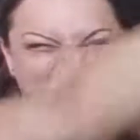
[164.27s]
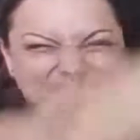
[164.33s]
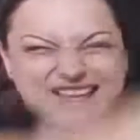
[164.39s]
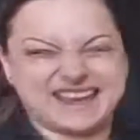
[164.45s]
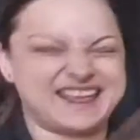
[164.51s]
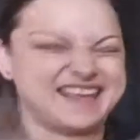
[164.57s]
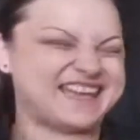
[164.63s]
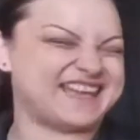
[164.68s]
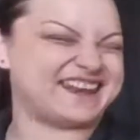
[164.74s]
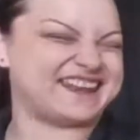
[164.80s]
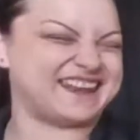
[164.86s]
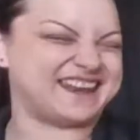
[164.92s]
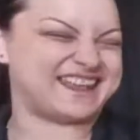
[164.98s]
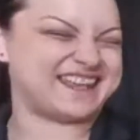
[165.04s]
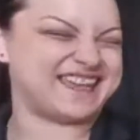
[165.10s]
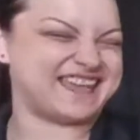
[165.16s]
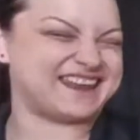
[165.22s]
Da da da
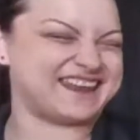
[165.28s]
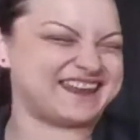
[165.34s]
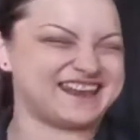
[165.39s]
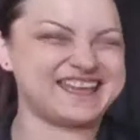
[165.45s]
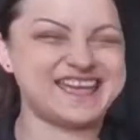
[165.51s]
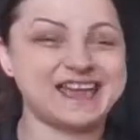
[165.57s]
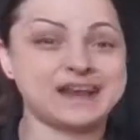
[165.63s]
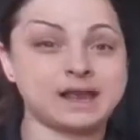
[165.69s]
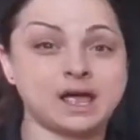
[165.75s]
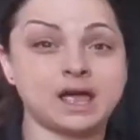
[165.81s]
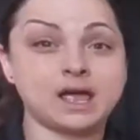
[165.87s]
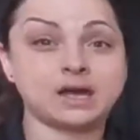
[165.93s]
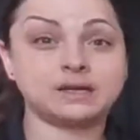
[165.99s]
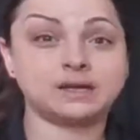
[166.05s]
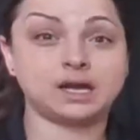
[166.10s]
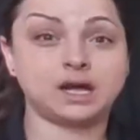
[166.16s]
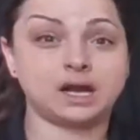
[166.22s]
da da
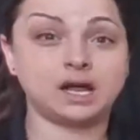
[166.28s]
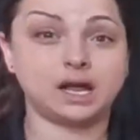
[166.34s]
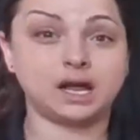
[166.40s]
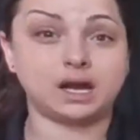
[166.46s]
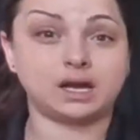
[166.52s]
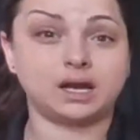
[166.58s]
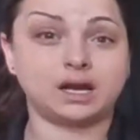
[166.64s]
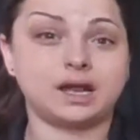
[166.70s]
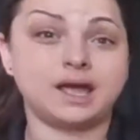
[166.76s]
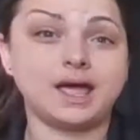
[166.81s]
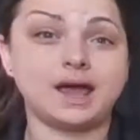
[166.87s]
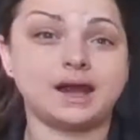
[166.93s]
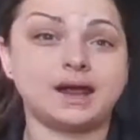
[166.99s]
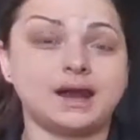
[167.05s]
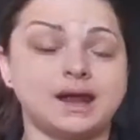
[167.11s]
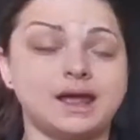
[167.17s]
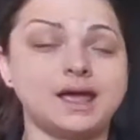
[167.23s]
da da da da
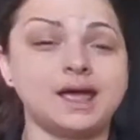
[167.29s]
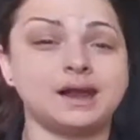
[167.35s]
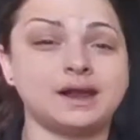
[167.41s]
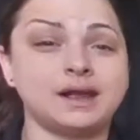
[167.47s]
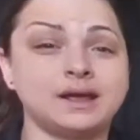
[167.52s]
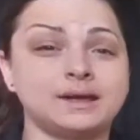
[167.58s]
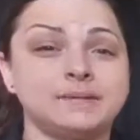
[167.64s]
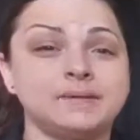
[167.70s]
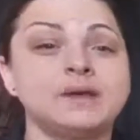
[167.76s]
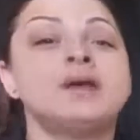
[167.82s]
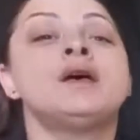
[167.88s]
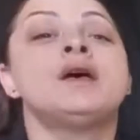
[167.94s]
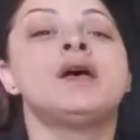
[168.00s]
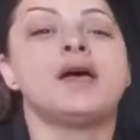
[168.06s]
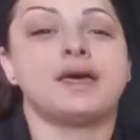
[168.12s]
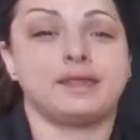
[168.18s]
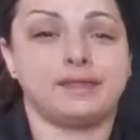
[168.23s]
da da.
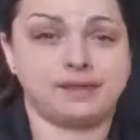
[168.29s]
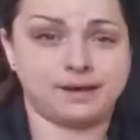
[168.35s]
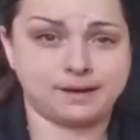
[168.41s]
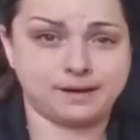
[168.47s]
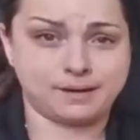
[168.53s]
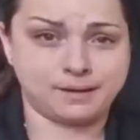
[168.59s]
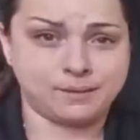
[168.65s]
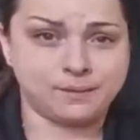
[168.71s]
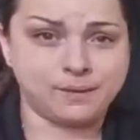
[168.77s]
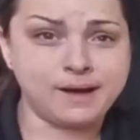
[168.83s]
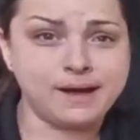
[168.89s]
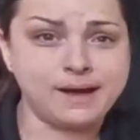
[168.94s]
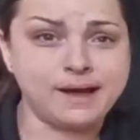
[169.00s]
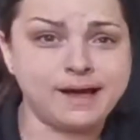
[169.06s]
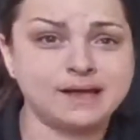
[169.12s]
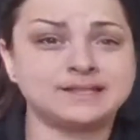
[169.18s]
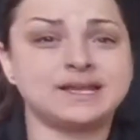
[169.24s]
There
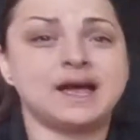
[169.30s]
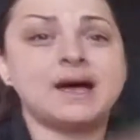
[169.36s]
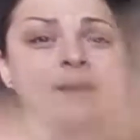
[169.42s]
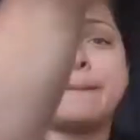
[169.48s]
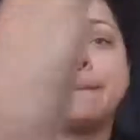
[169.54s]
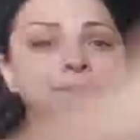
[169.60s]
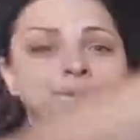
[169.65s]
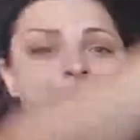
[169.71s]
was a